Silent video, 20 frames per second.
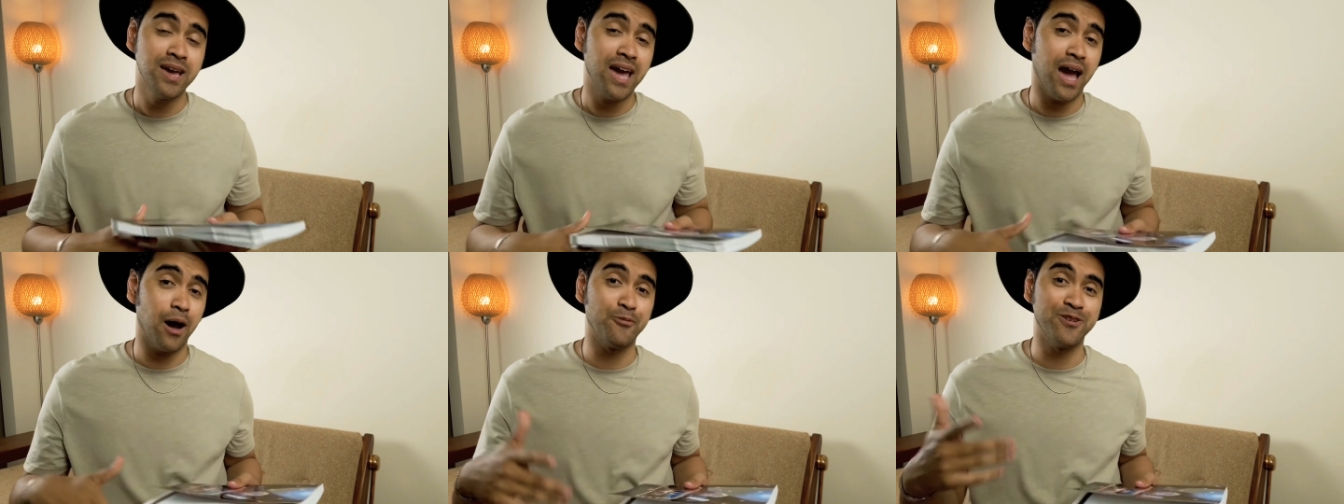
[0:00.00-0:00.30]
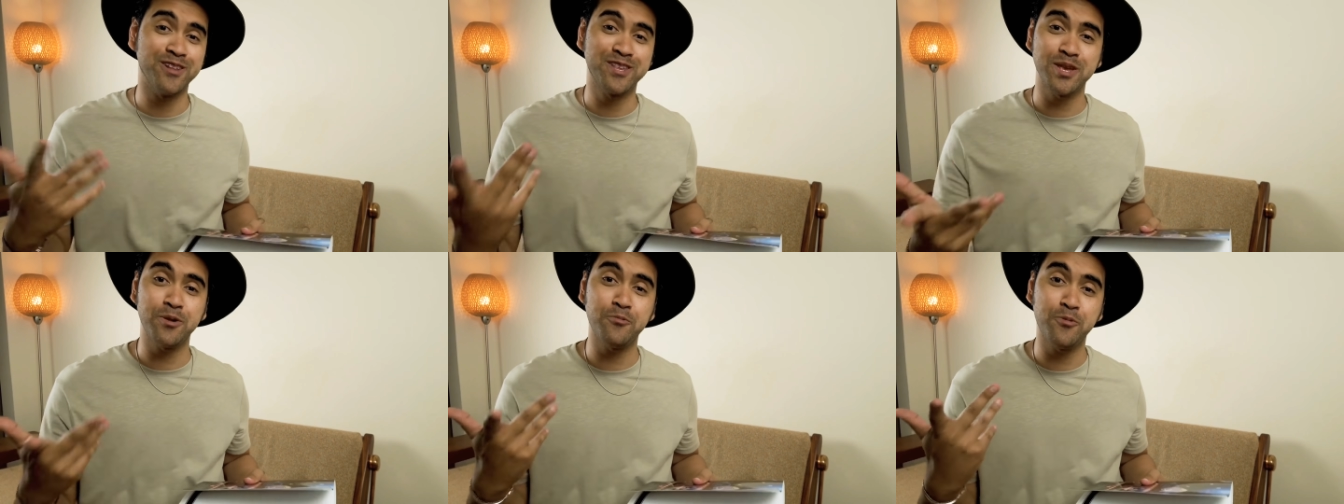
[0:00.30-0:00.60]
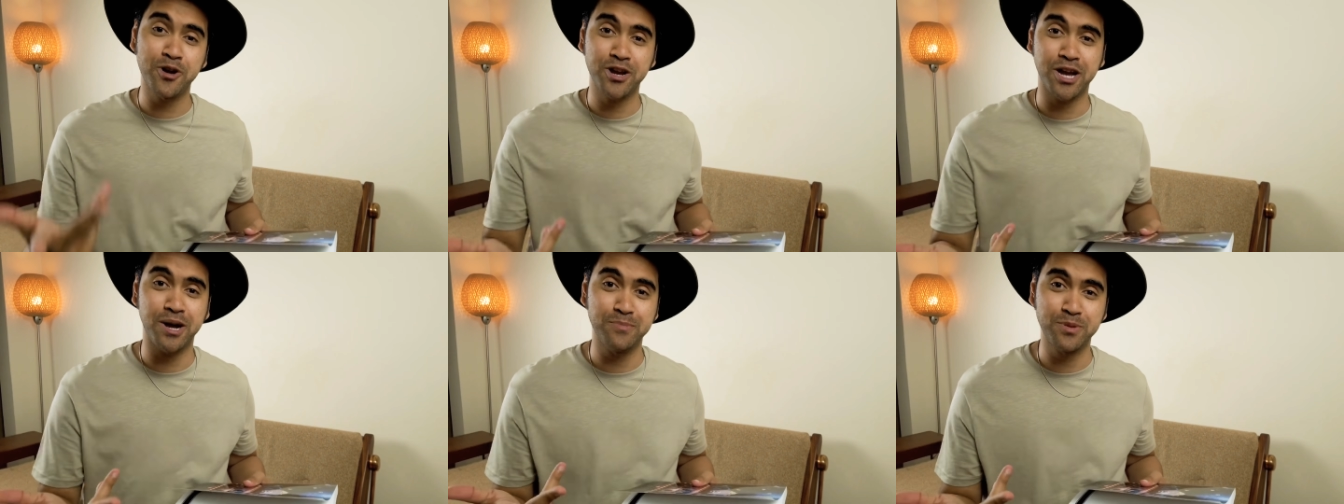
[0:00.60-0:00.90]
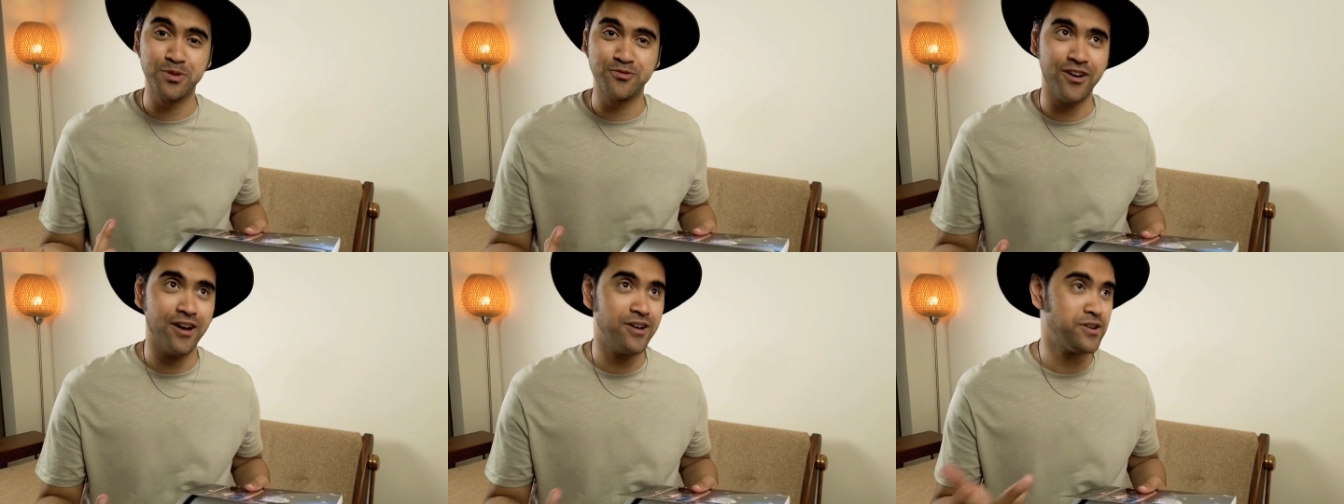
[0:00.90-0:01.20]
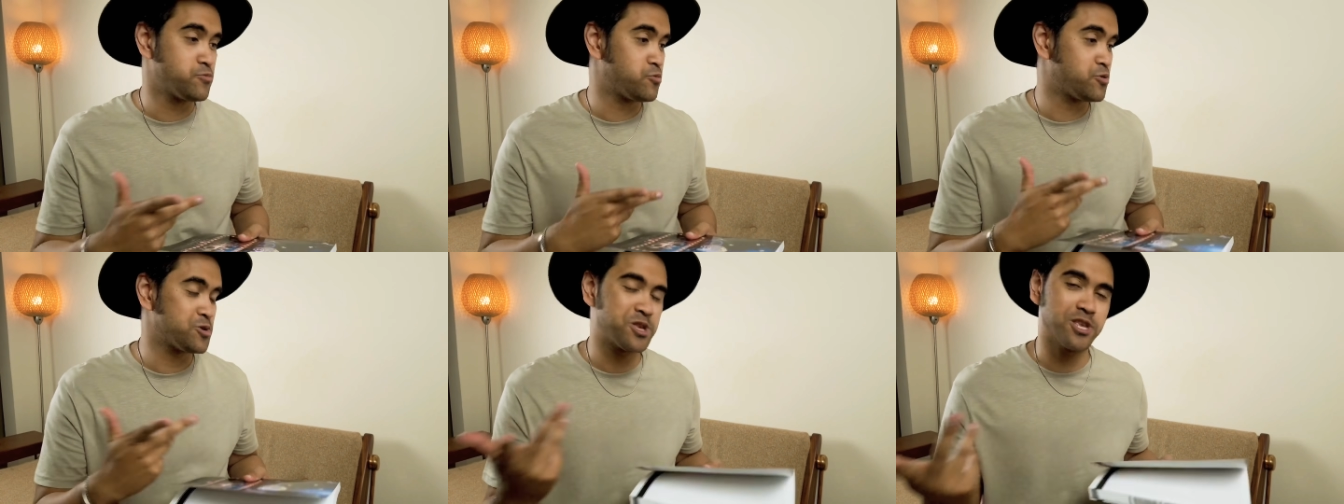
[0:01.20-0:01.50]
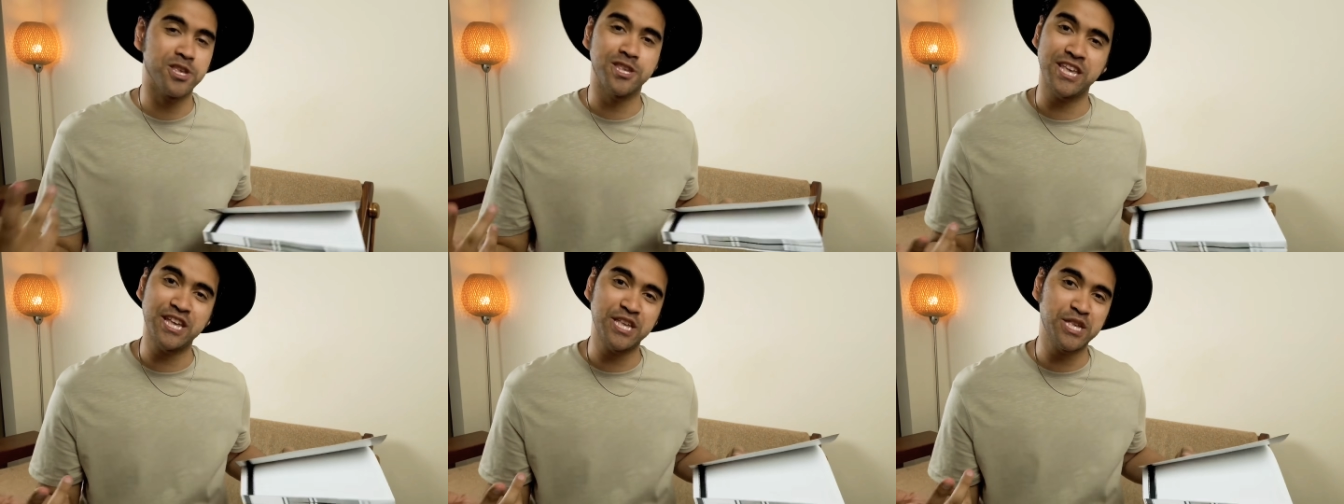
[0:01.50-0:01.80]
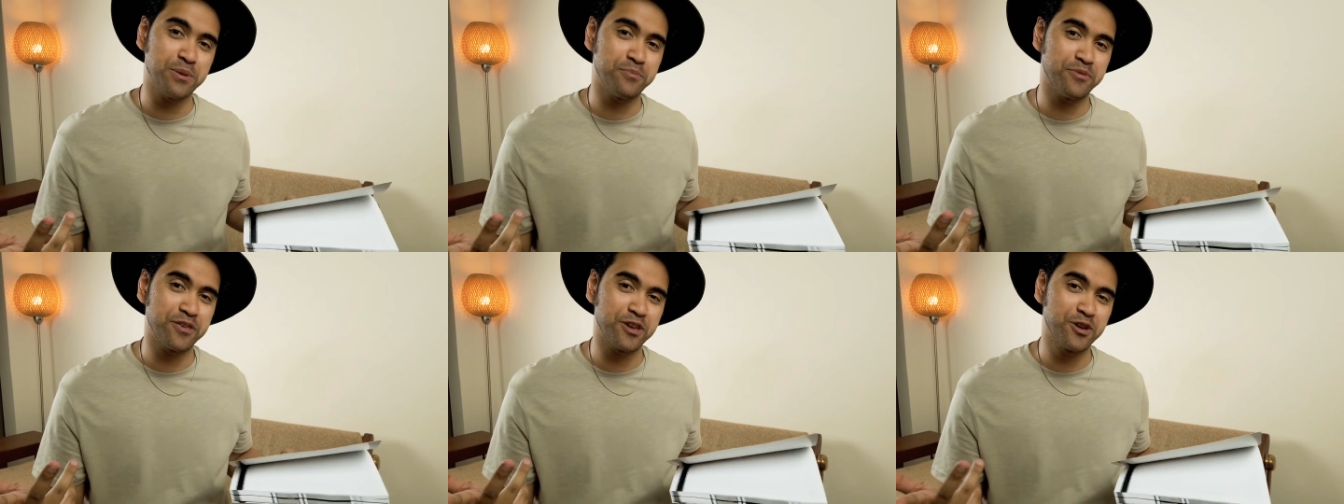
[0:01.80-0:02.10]
And when someone comes around and wants to see
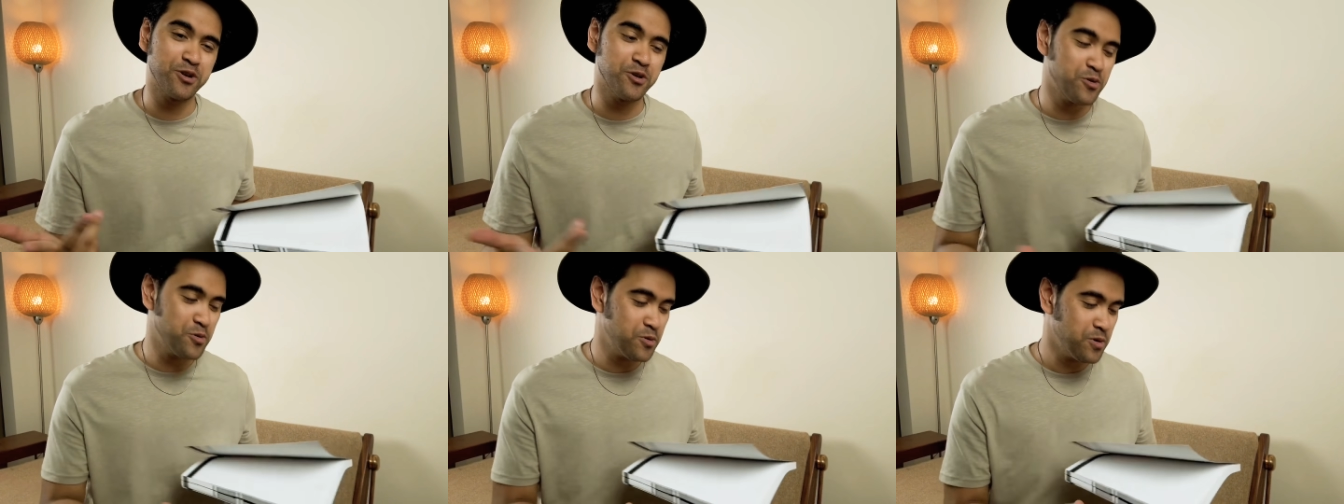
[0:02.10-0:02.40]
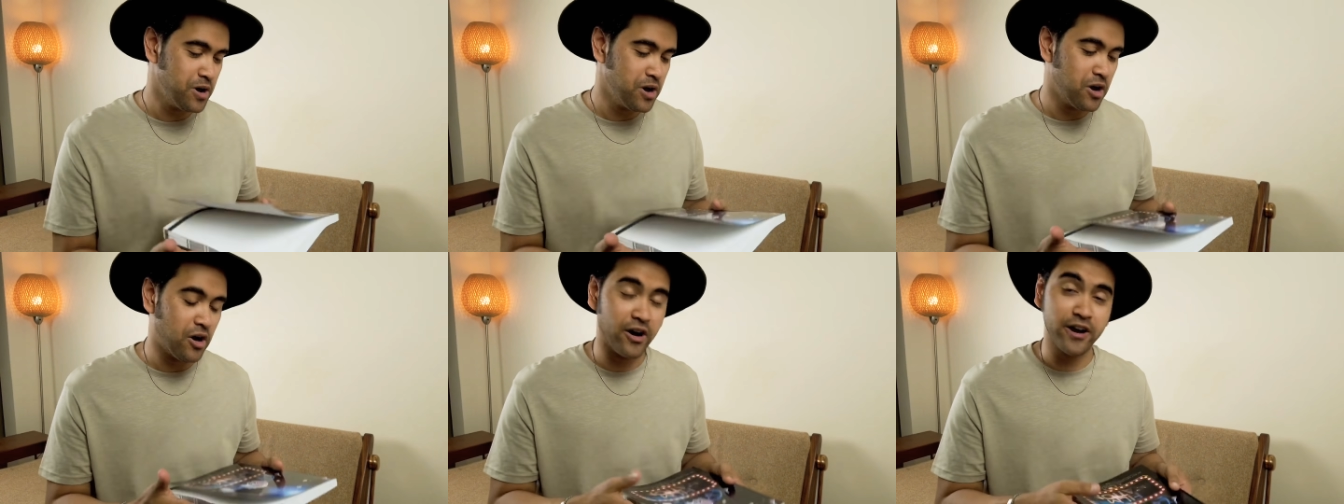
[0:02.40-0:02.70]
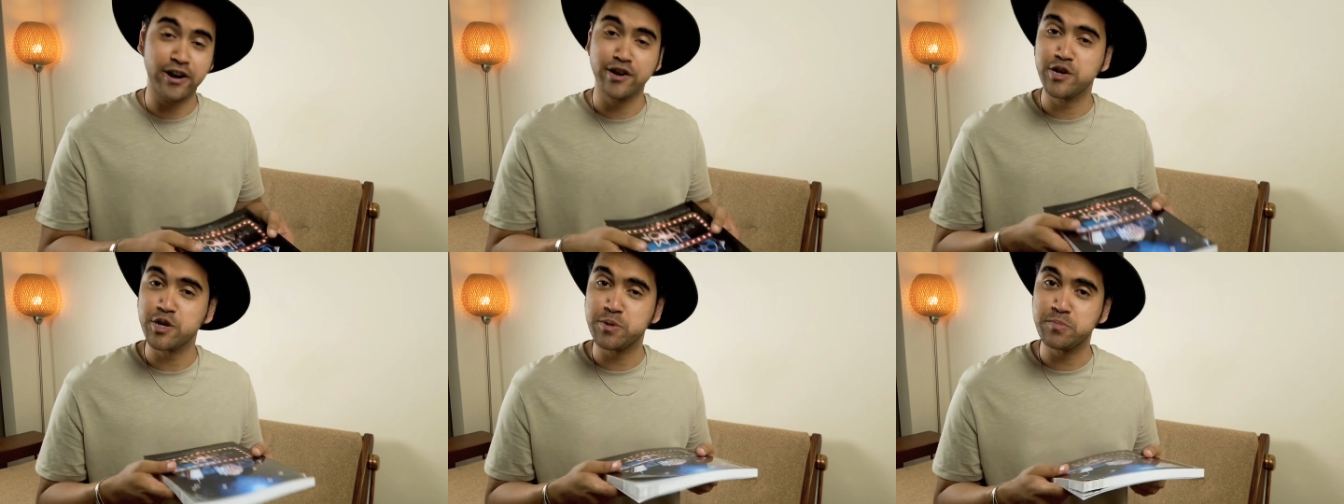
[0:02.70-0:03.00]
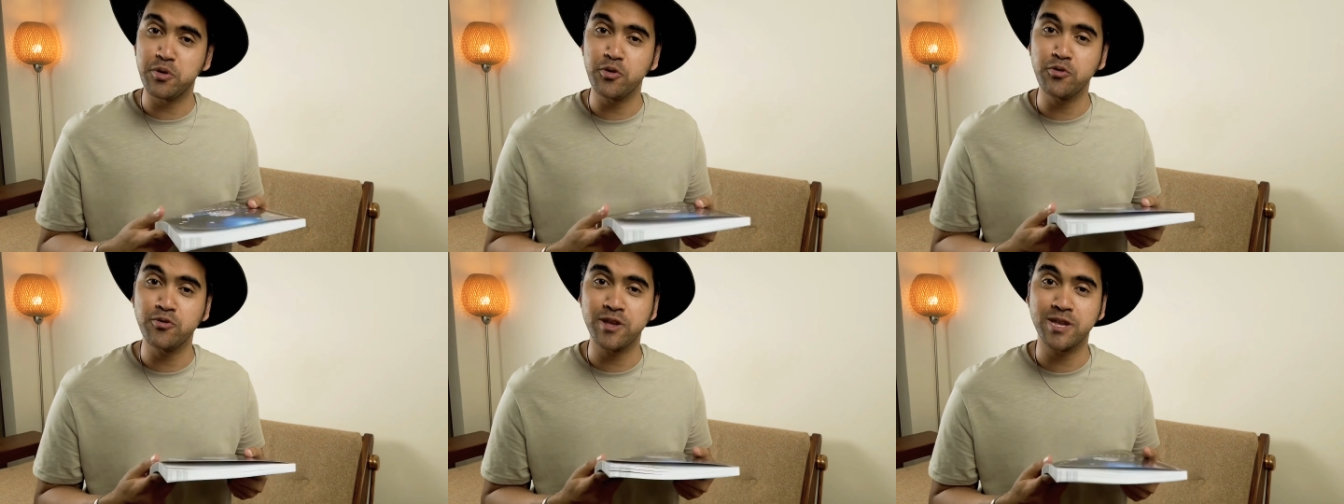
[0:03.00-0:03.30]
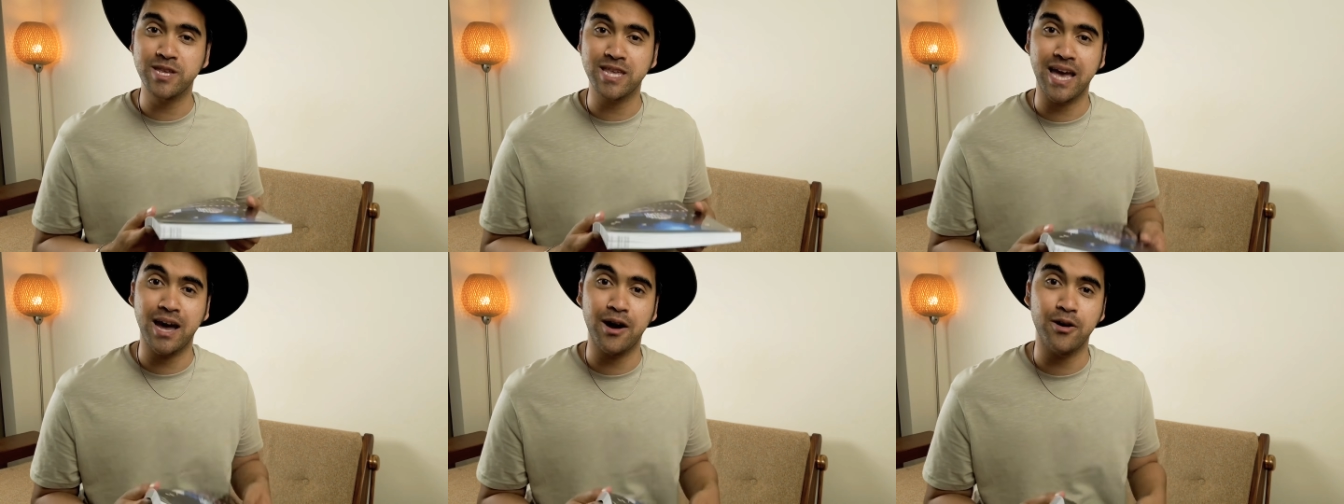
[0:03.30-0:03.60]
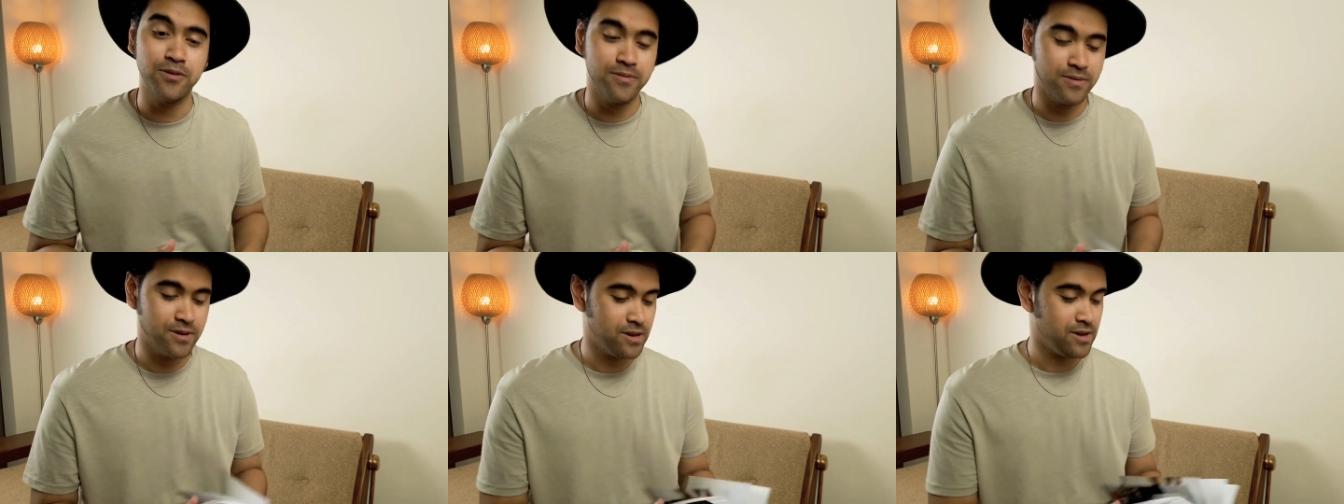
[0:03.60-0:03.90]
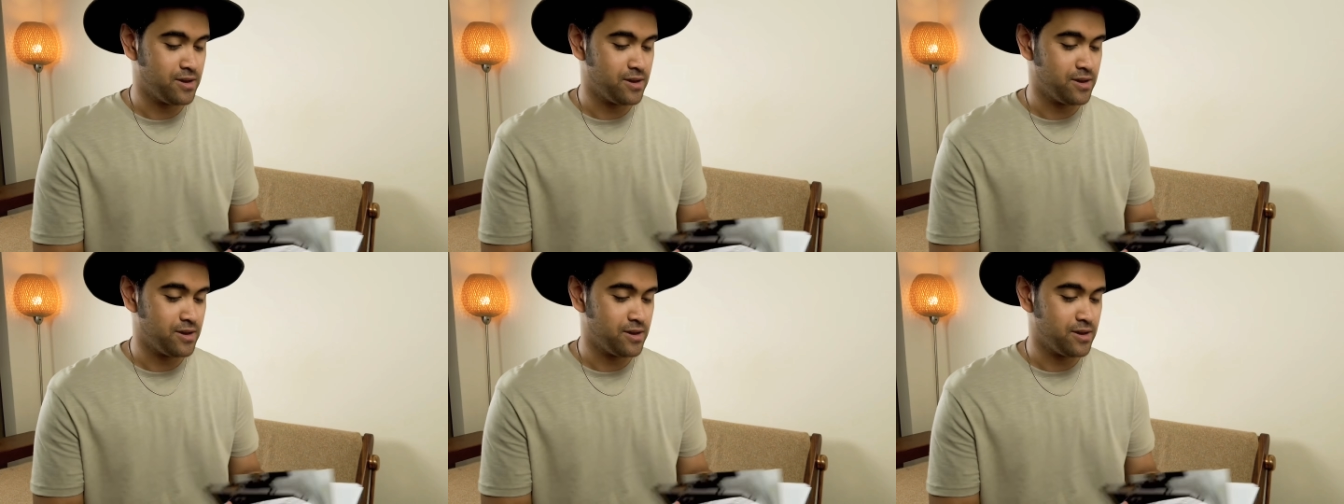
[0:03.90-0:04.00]
something cool, I can just pull this out,